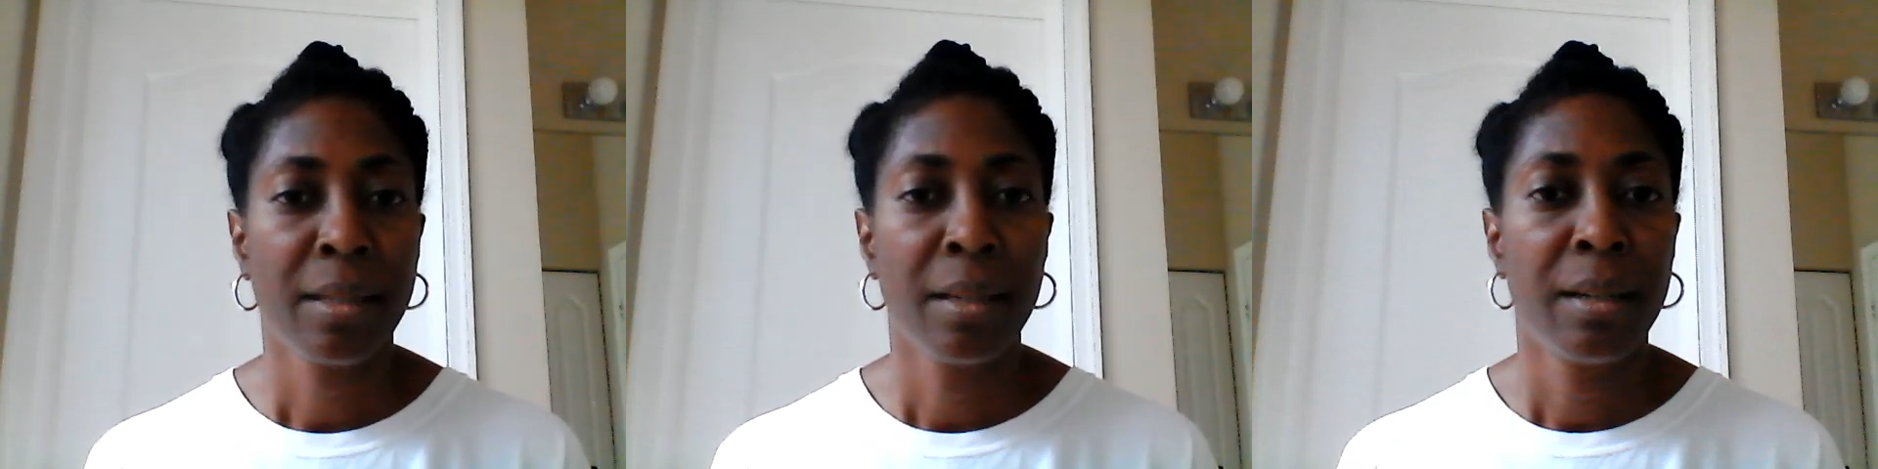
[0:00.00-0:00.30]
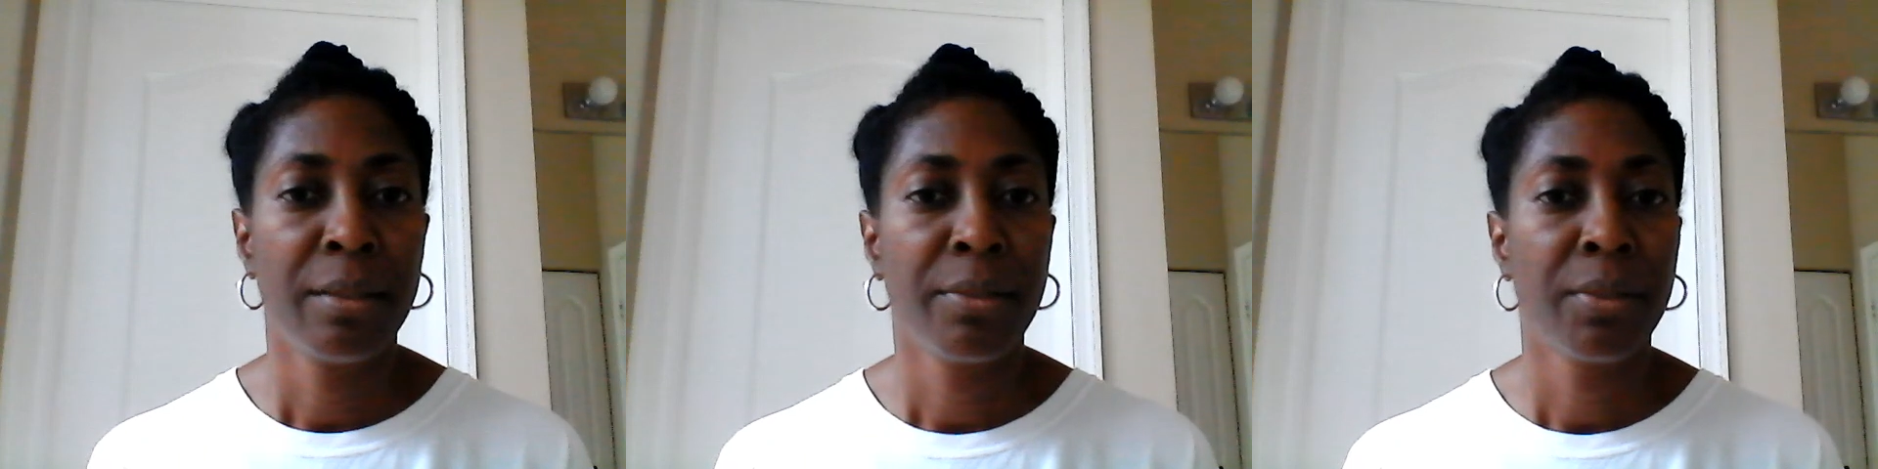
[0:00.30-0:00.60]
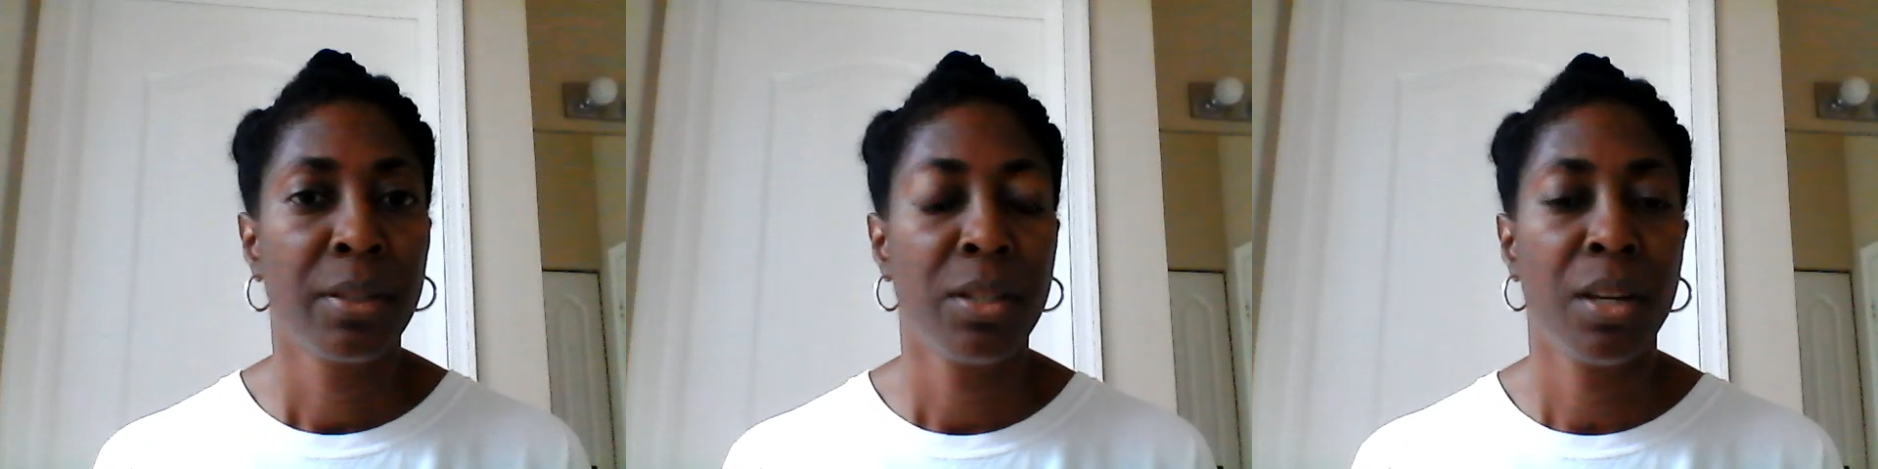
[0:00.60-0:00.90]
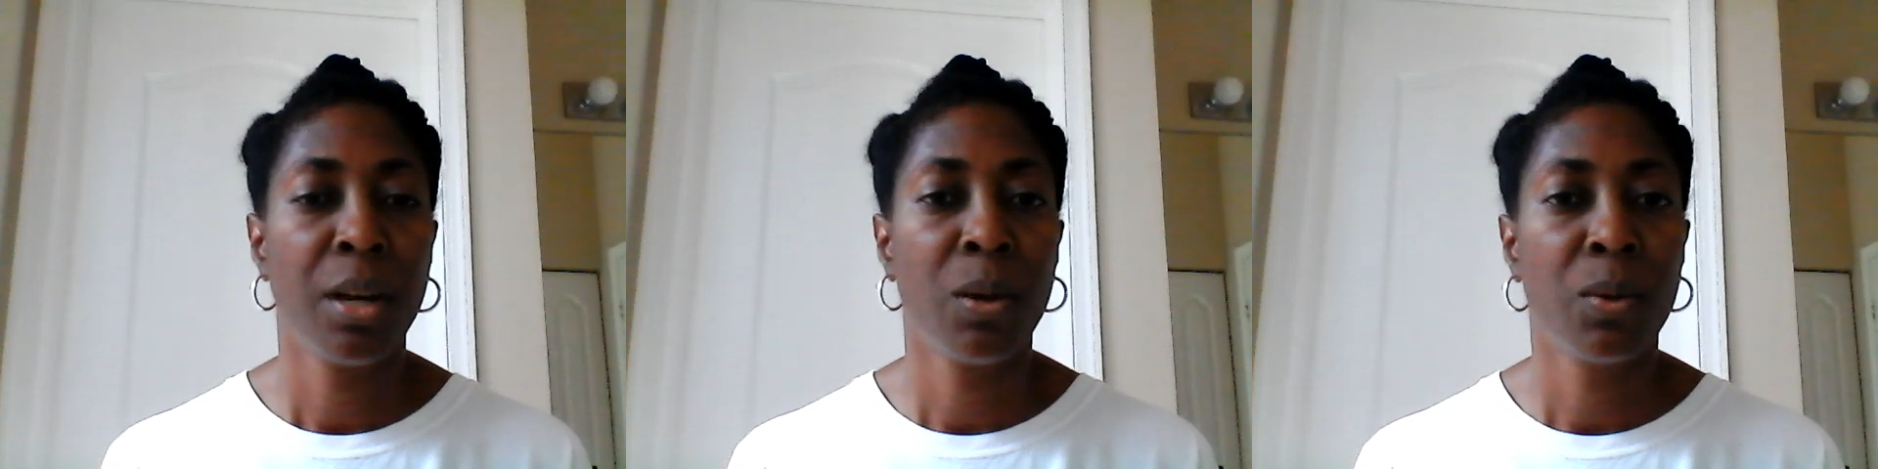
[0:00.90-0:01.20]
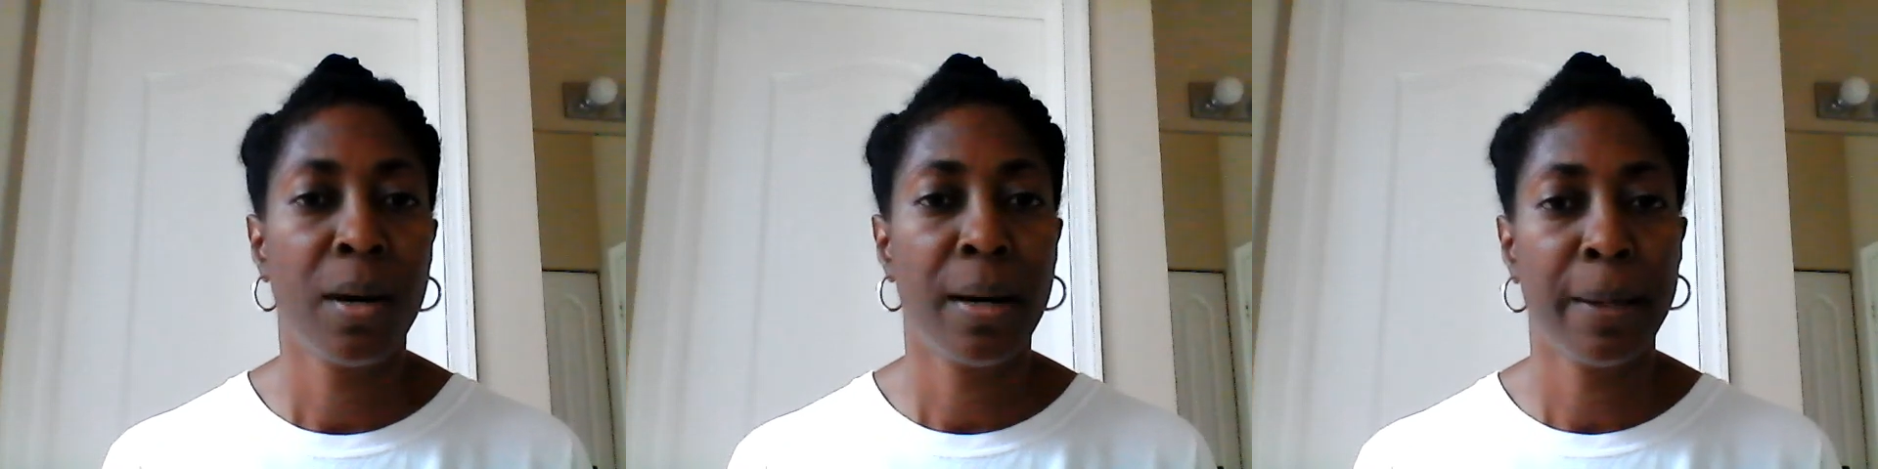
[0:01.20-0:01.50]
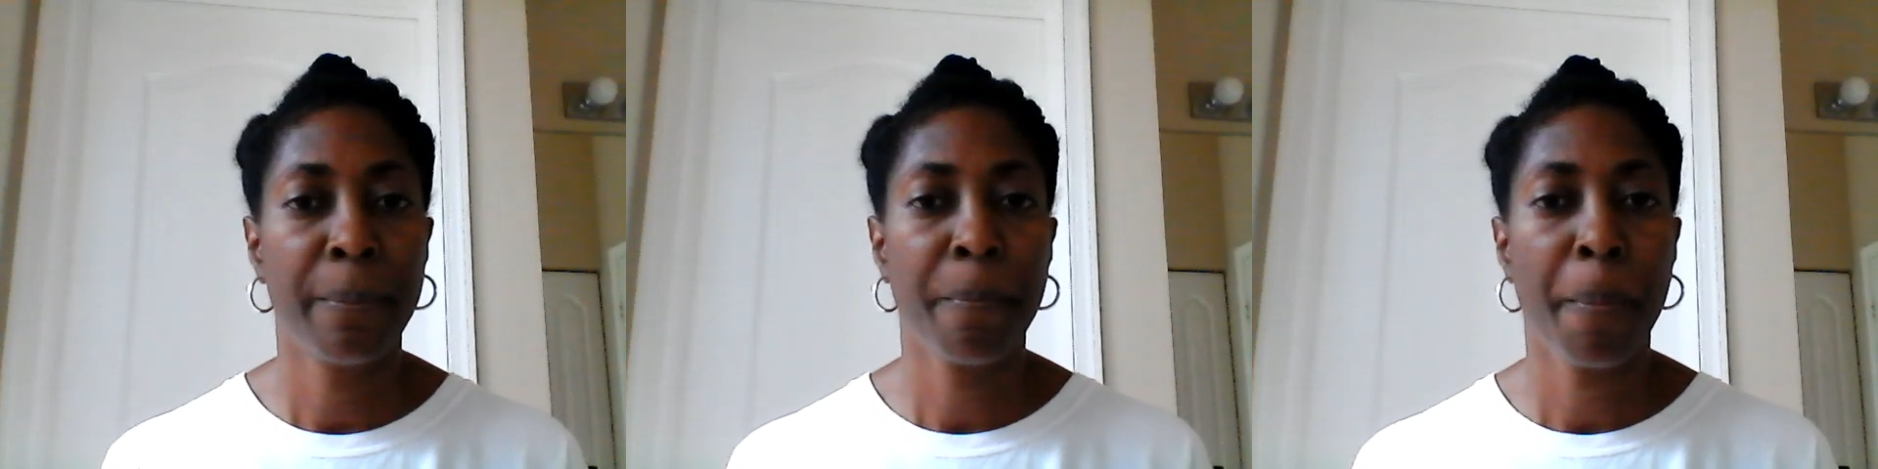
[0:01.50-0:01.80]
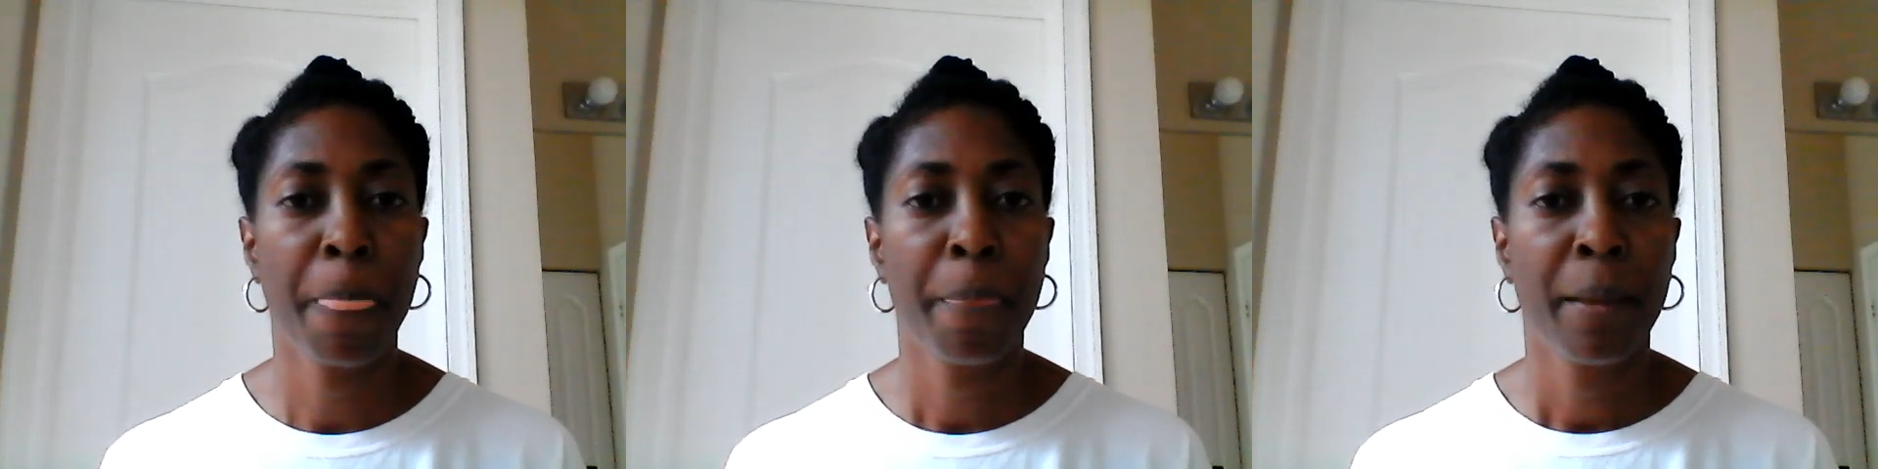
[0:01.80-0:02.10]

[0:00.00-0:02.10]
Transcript: stuff, you know,